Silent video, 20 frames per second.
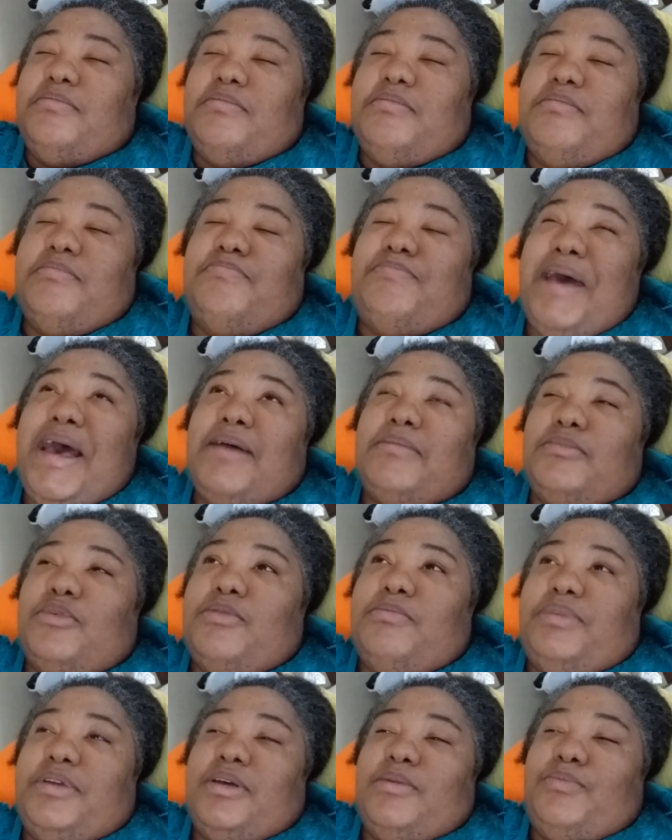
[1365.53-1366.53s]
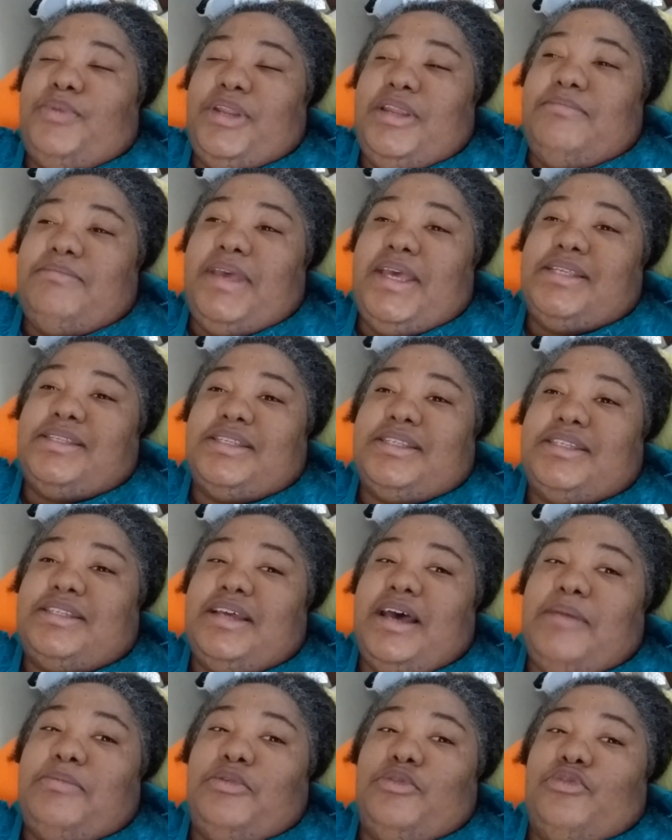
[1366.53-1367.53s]
Batmobile when he makes it
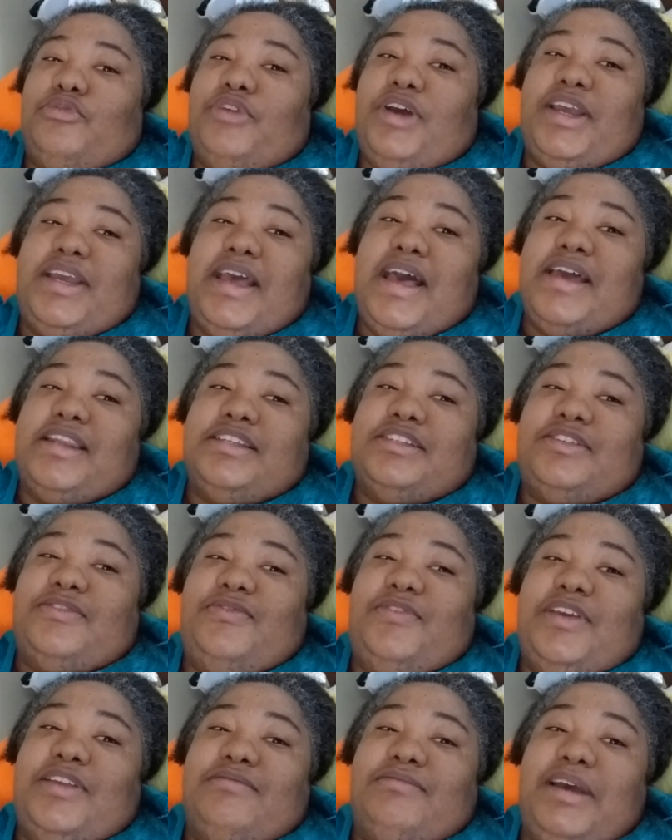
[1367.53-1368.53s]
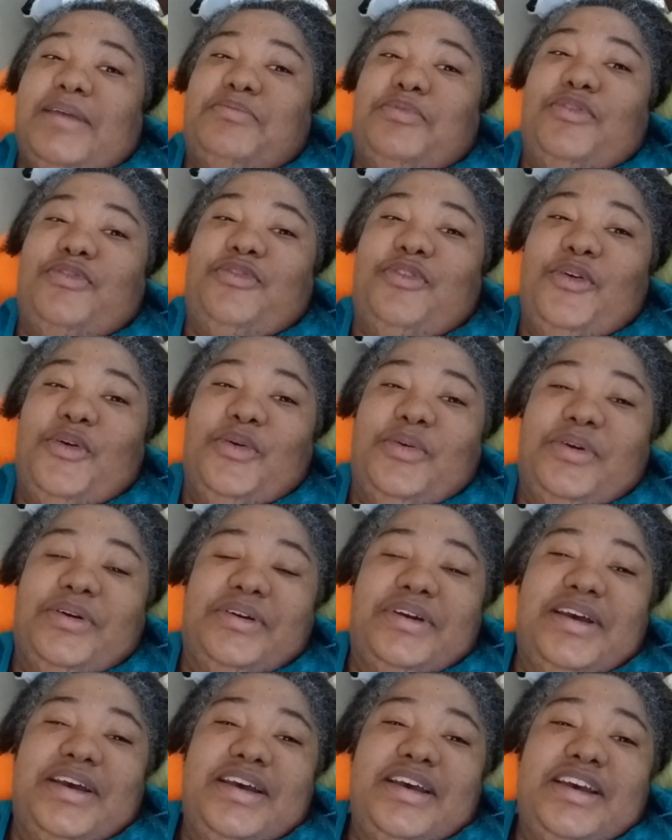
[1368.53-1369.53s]
stop right at his feet, right
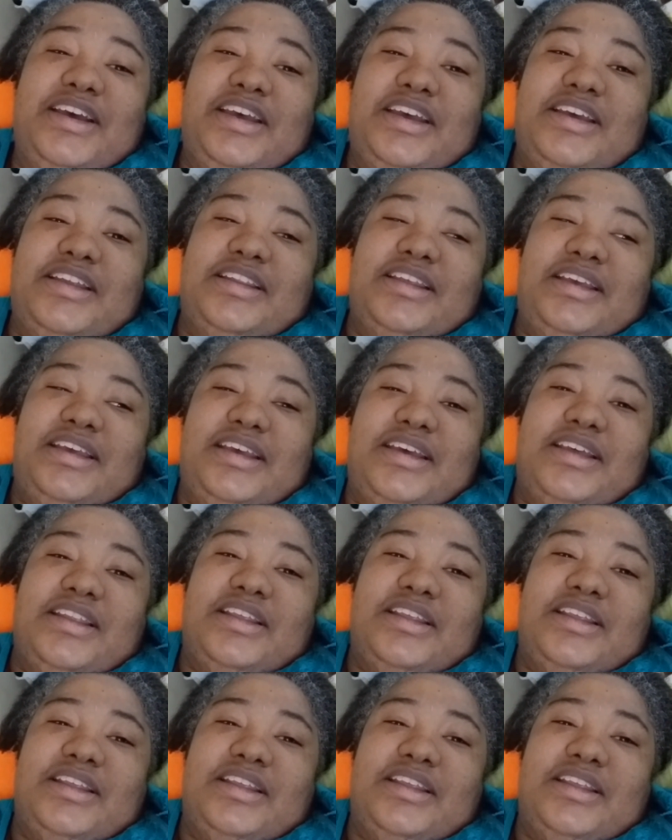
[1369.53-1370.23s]
before it